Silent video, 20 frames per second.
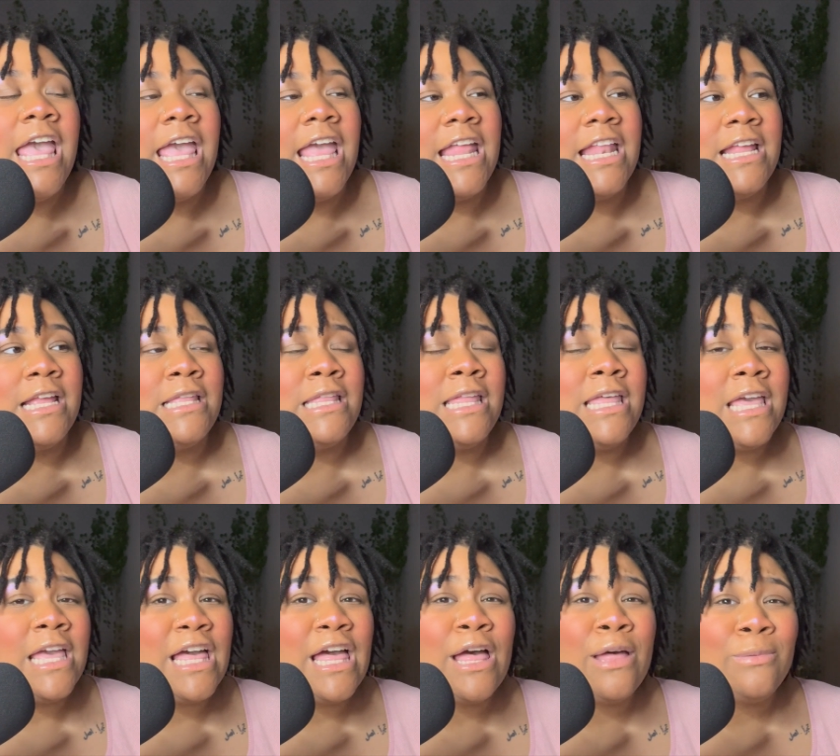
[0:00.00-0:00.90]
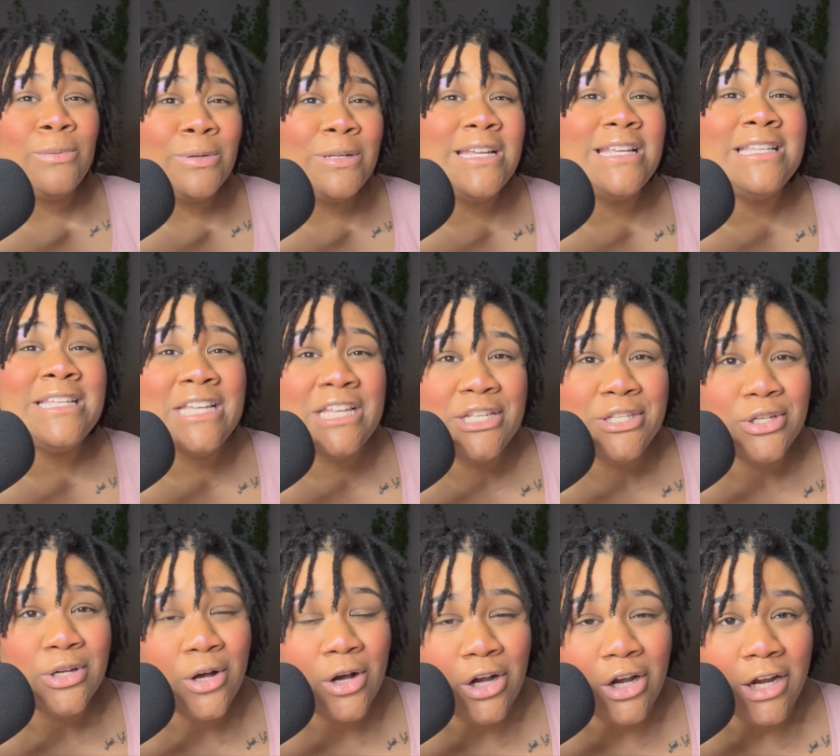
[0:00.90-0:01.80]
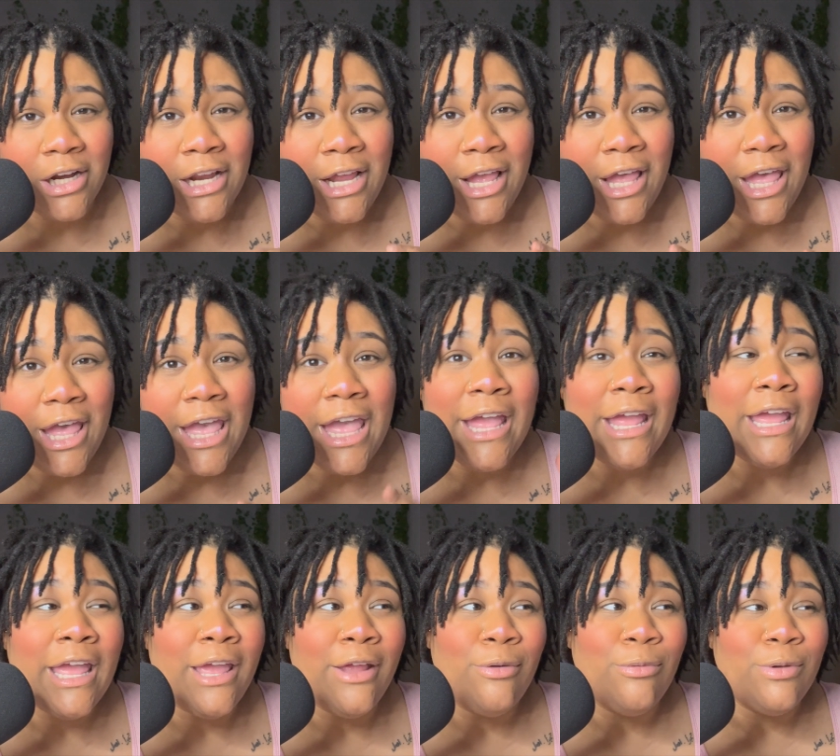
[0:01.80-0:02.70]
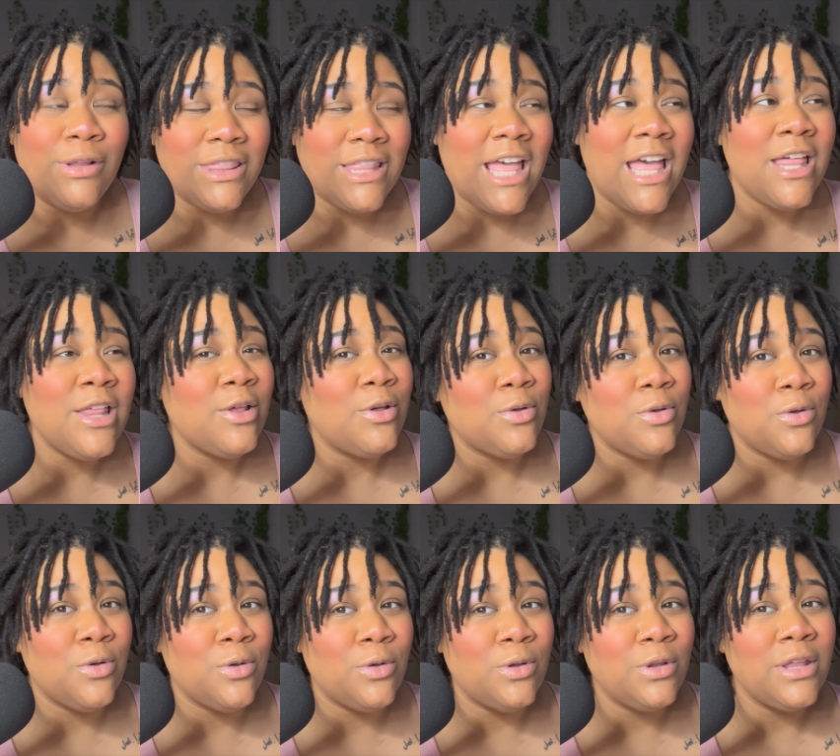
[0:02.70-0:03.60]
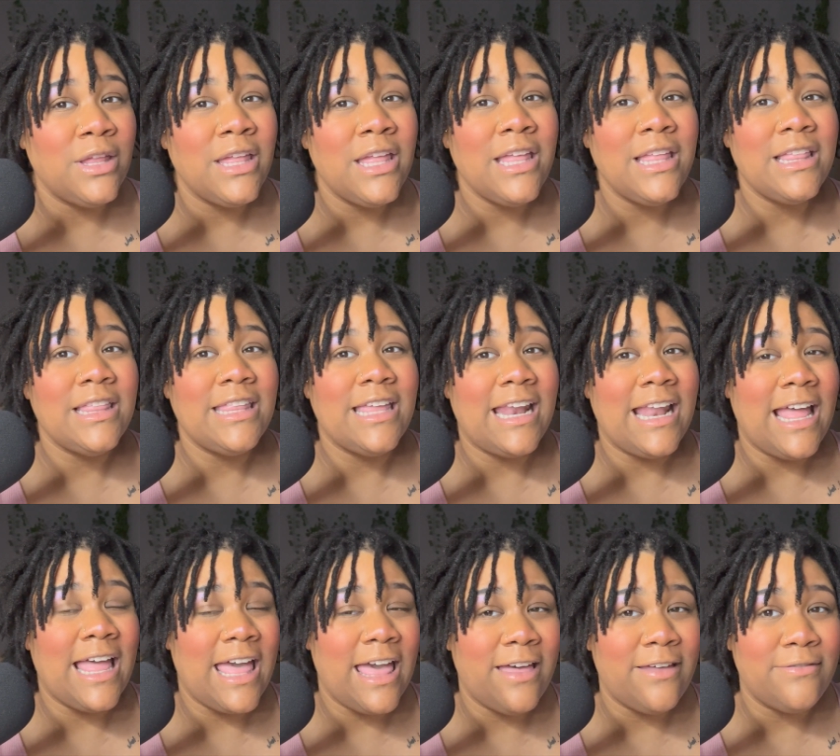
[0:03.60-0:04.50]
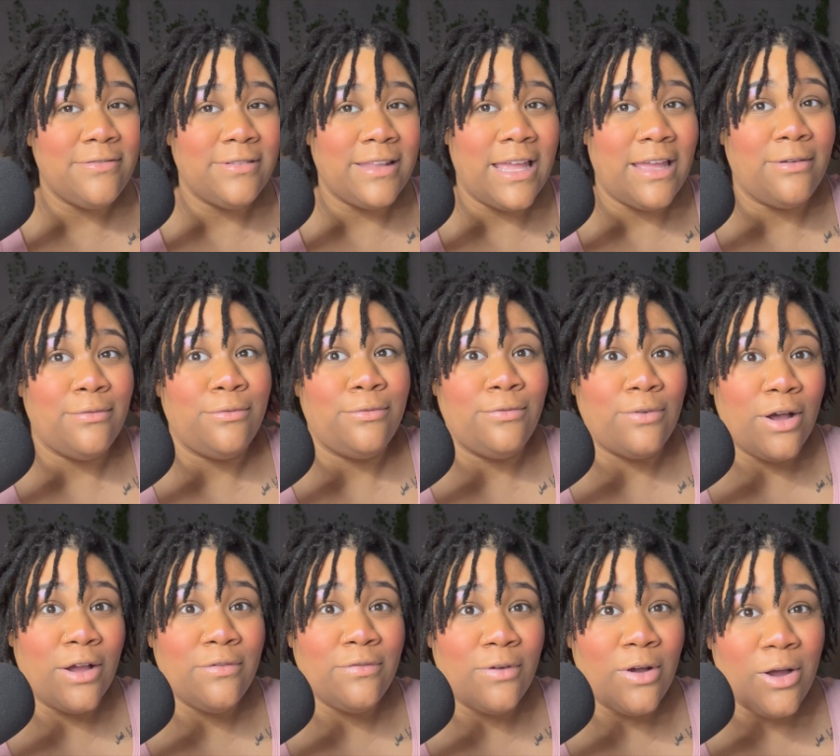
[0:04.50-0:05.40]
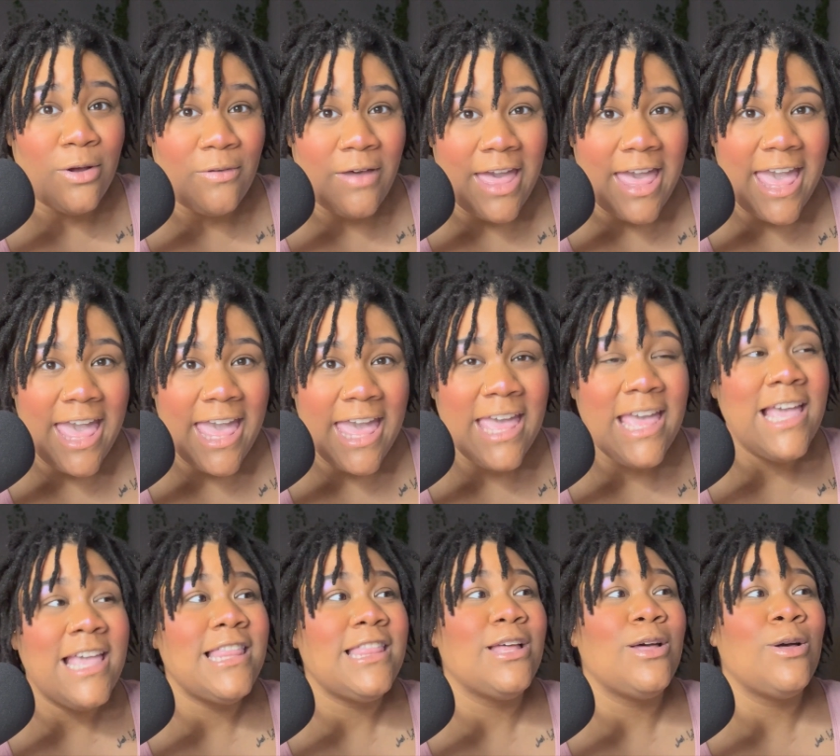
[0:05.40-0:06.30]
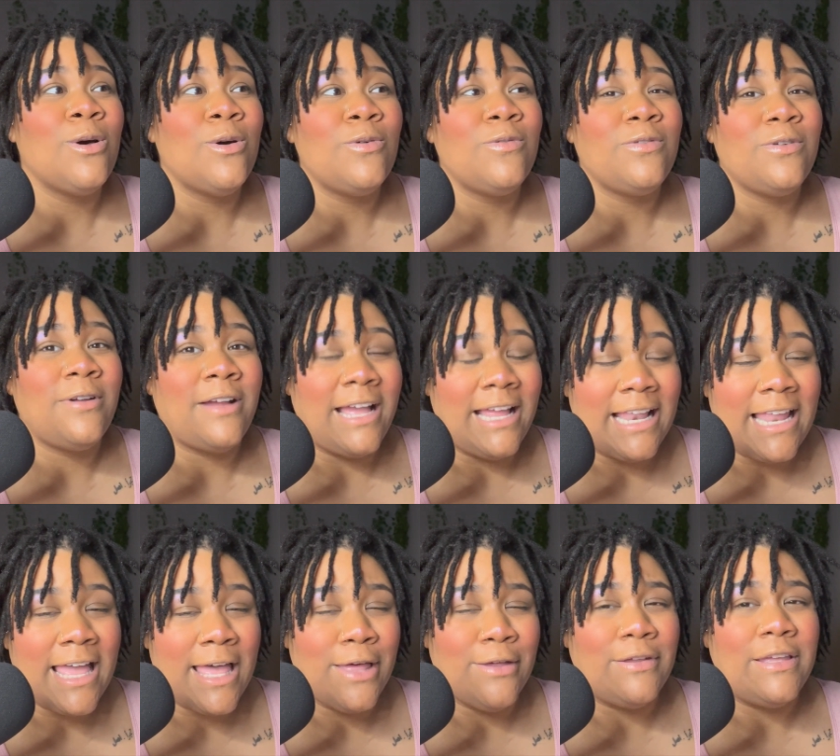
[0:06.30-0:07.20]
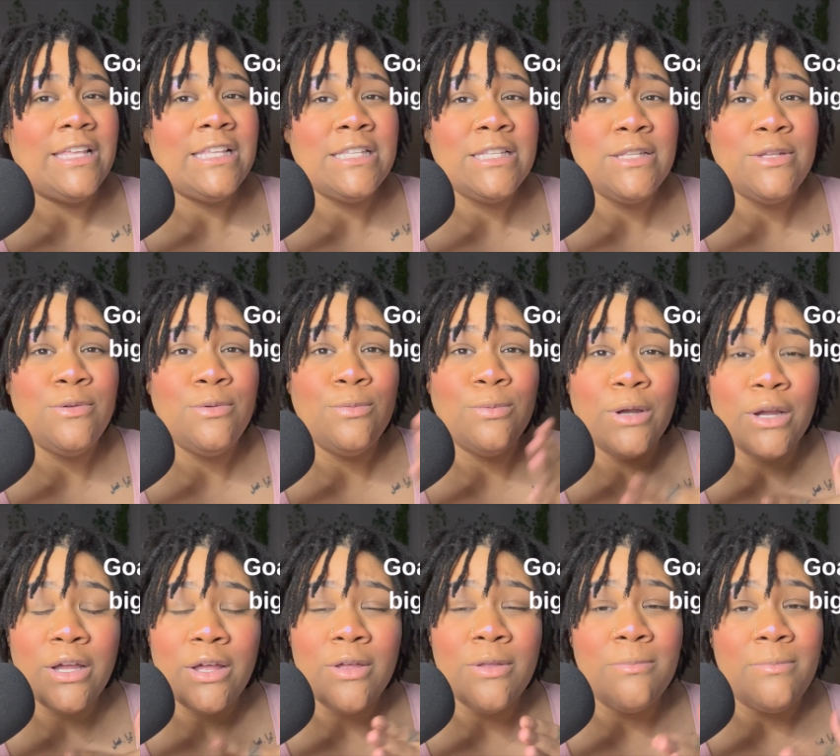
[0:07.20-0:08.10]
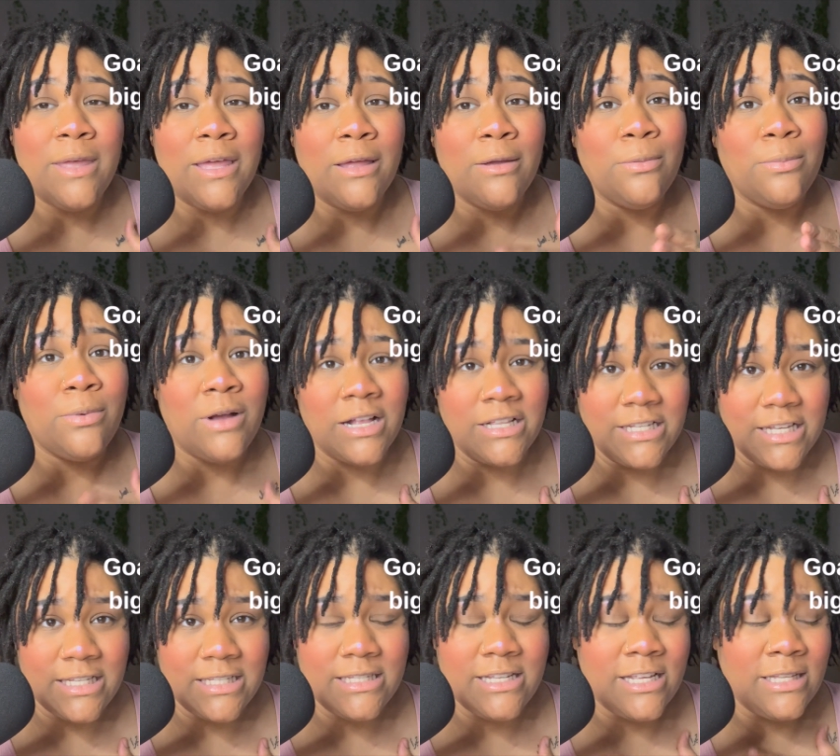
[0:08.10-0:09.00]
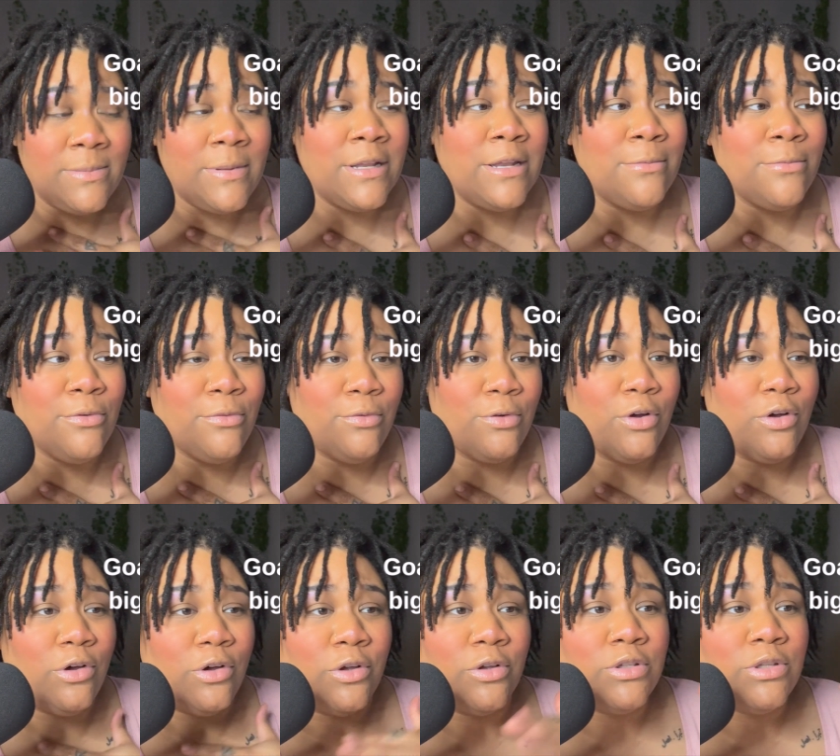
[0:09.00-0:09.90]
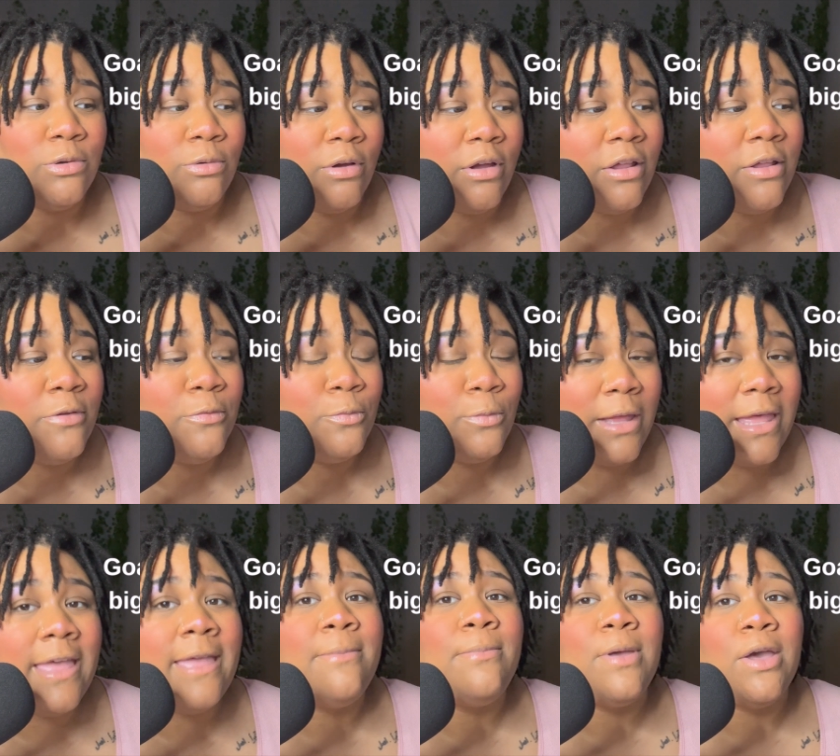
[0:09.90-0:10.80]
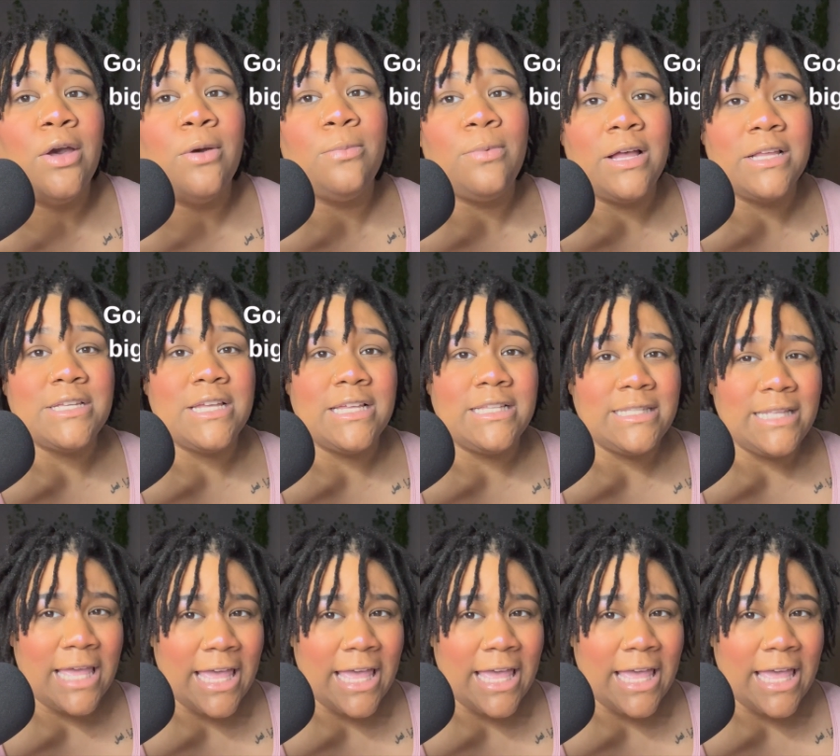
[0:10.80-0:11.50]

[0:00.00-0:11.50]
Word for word: And I think I want to teach art. And with that goal that I have like far, far away, the goal for right now is to work on bigger projects. That's my number four goal, to work on way bigger projects.